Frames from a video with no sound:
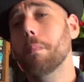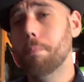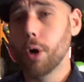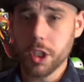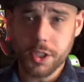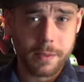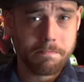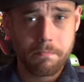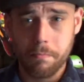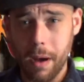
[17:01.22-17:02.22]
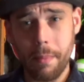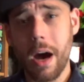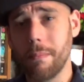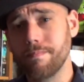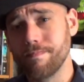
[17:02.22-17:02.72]
But my
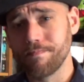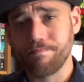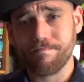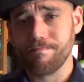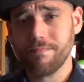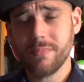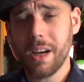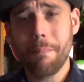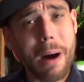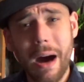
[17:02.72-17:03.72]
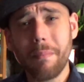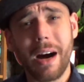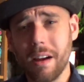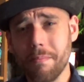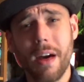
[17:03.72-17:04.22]
mum,
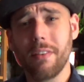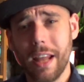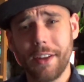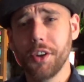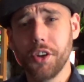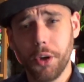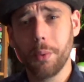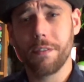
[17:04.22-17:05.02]
I'm never lending you a